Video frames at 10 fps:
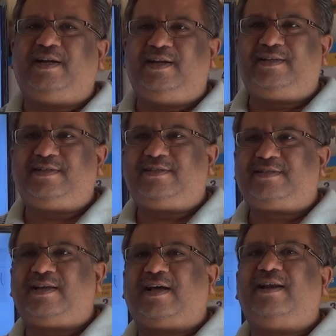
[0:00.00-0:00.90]
conditions,
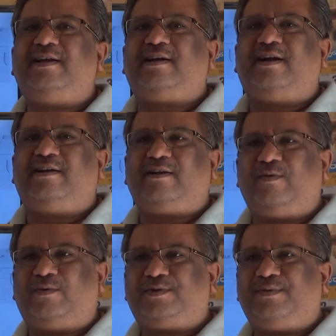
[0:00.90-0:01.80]
starlight
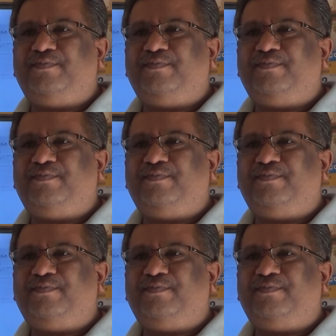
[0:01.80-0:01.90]
undergoes